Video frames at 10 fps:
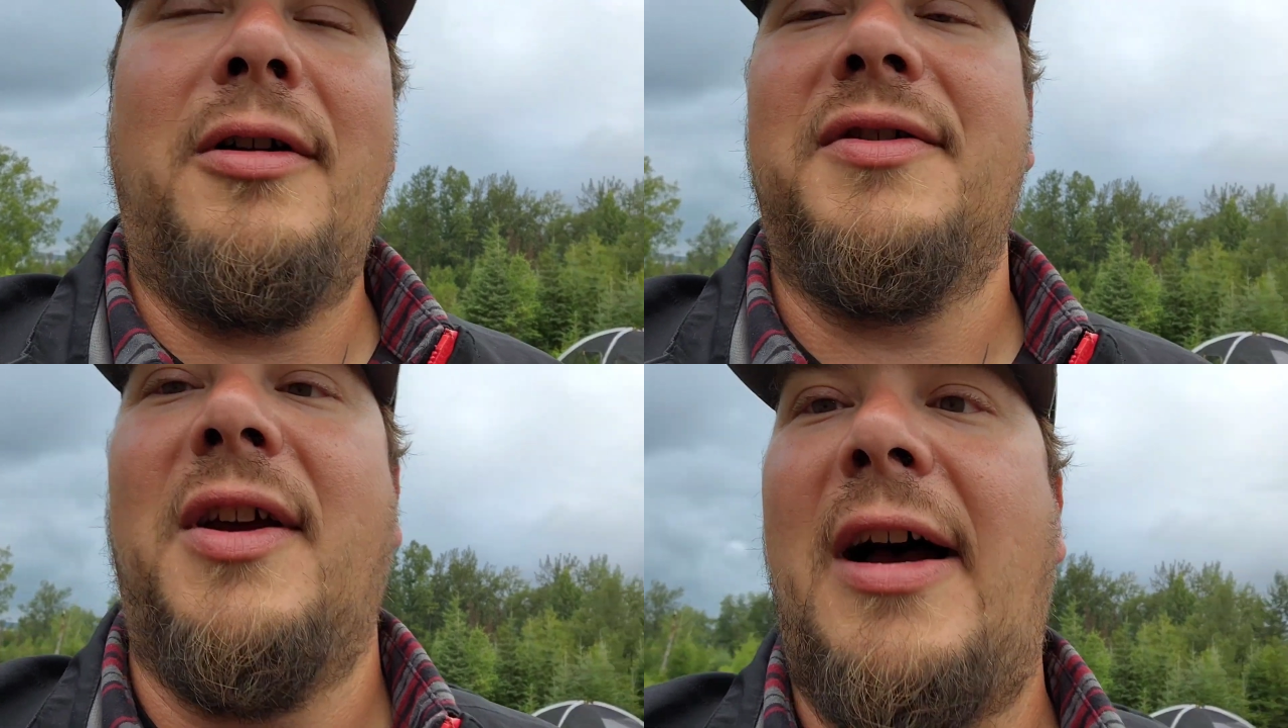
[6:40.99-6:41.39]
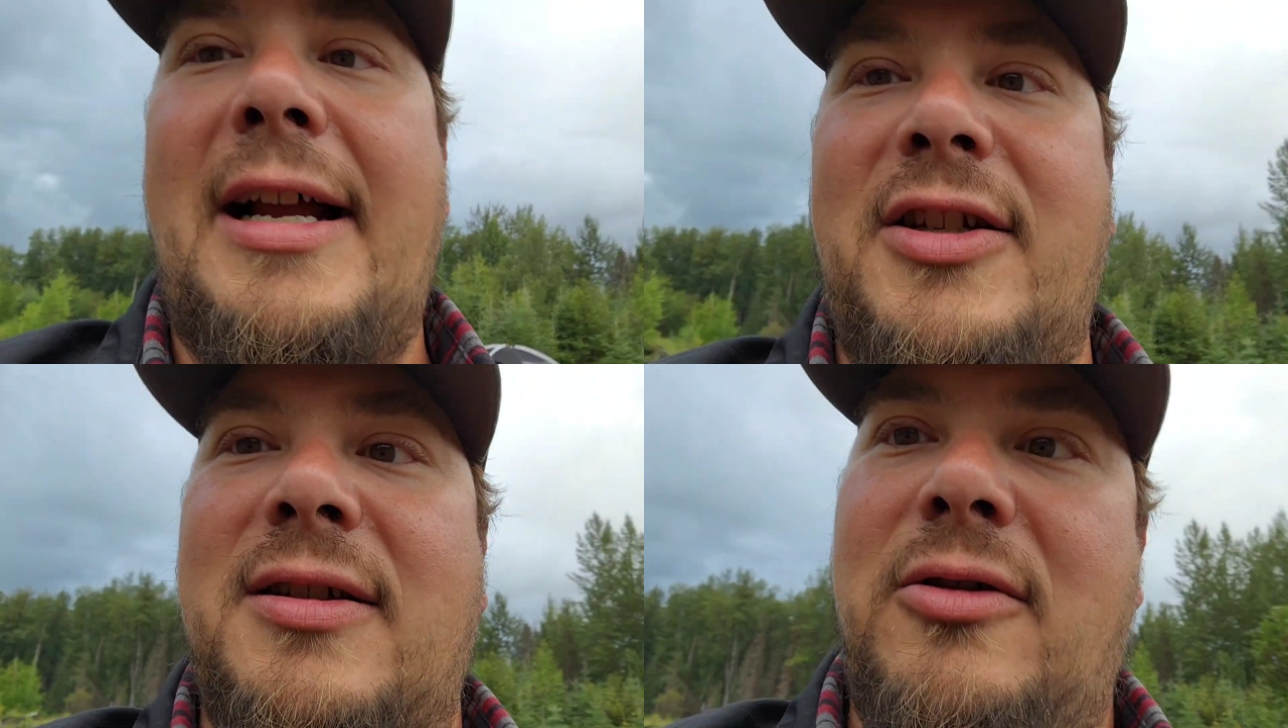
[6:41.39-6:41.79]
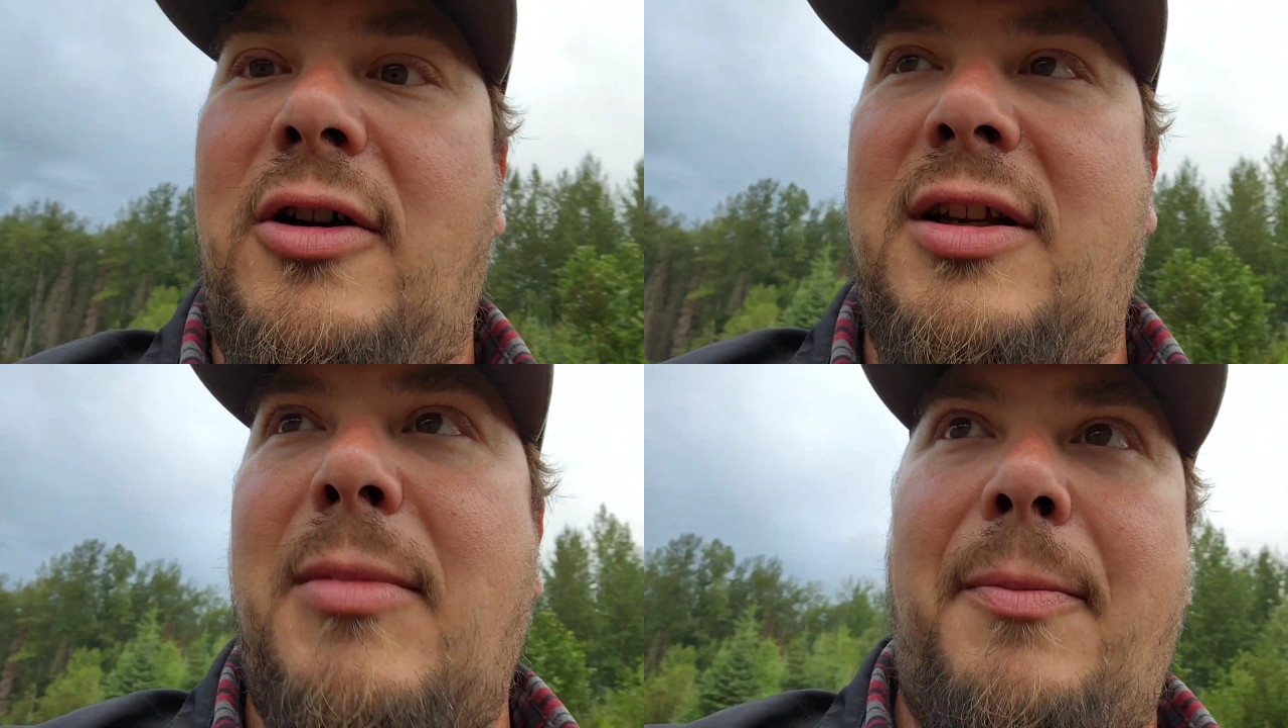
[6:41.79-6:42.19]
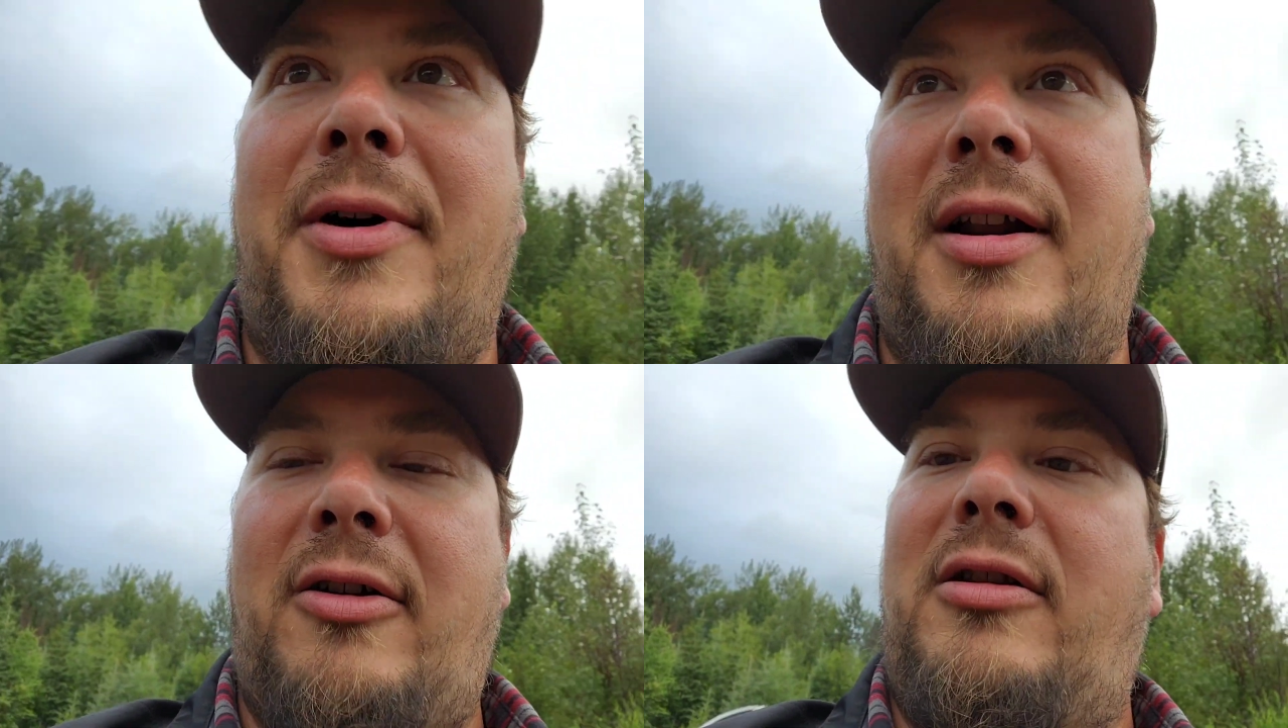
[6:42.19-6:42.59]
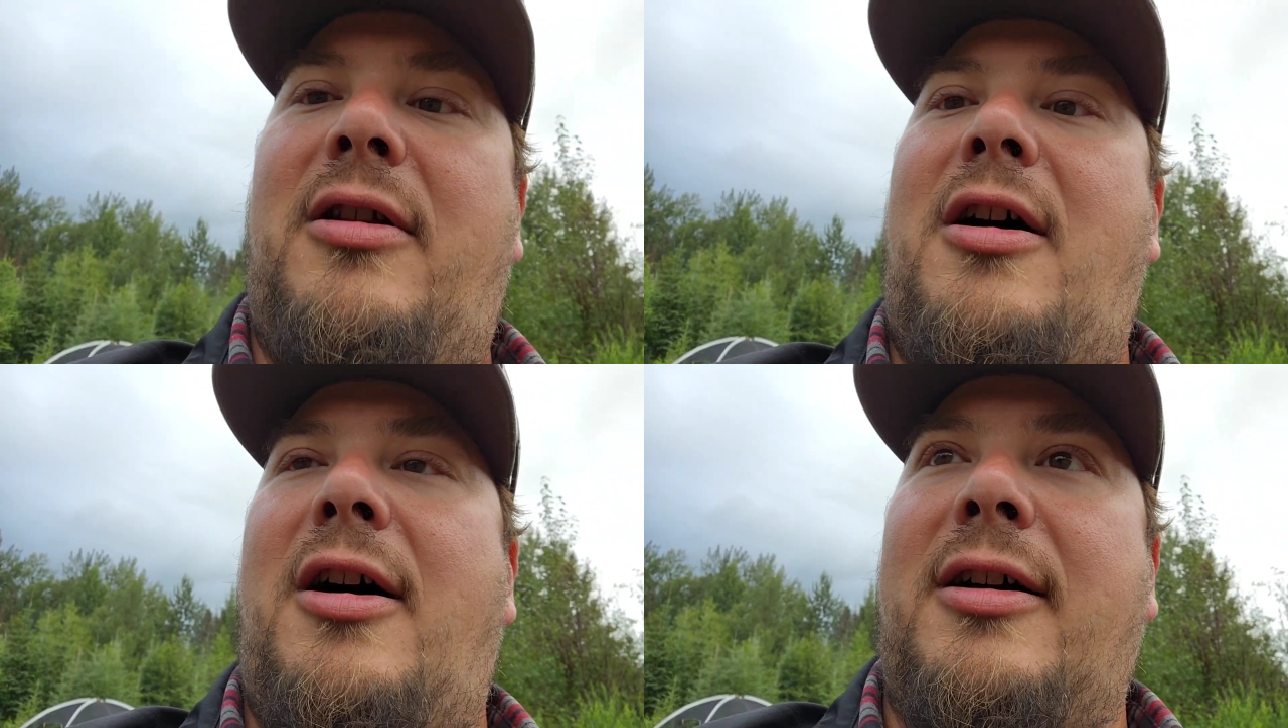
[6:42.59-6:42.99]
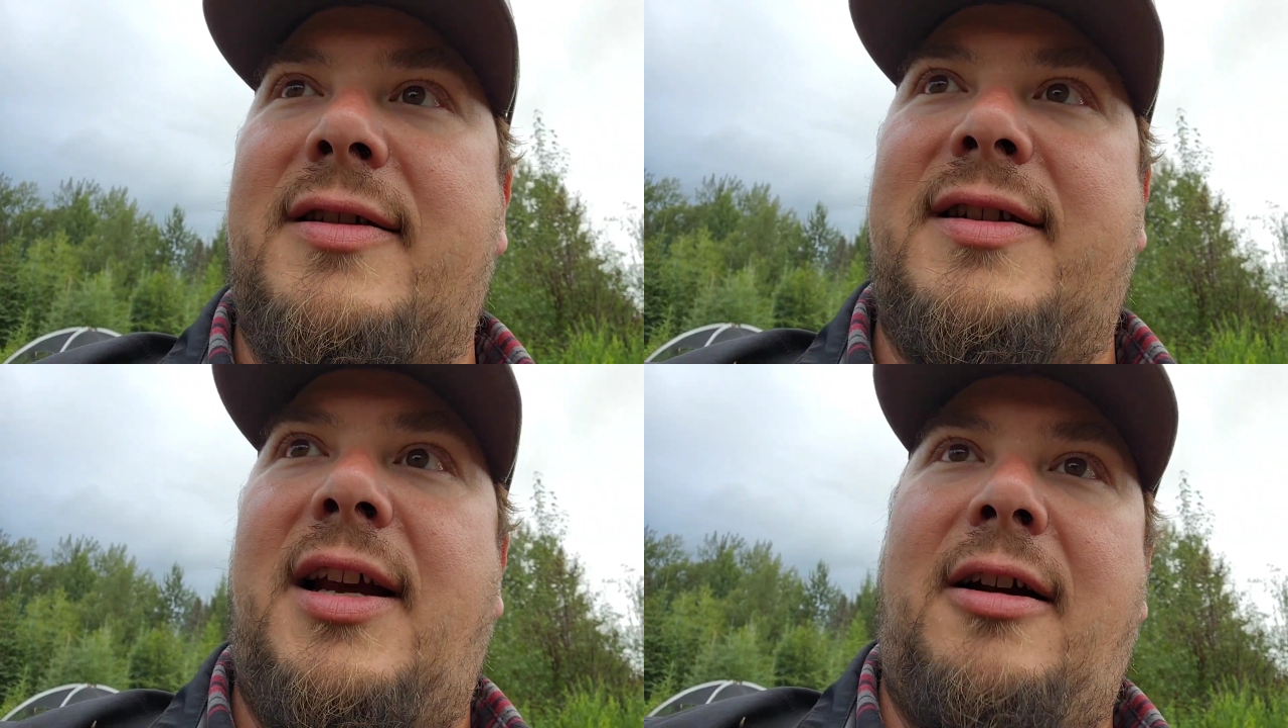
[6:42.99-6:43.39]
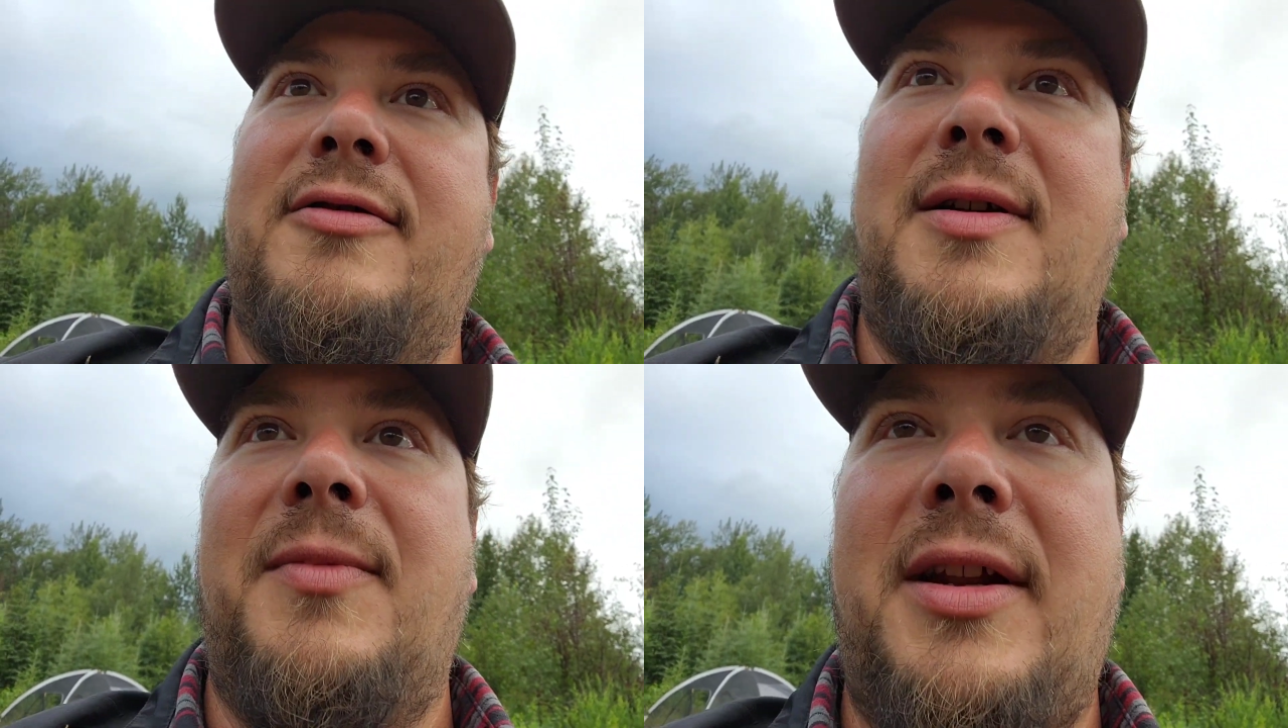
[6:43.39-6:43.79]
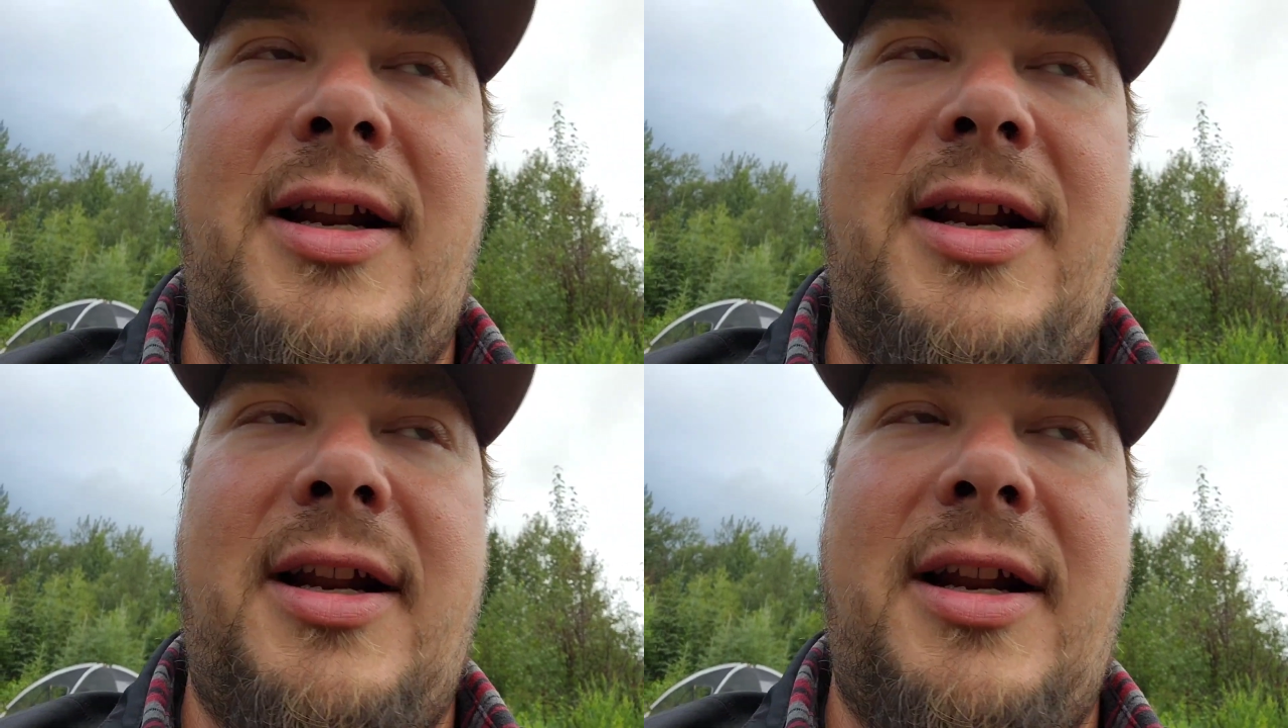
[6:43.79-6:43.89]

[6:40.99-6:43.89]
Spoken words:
So I just hooked him up on a log, a stick or something,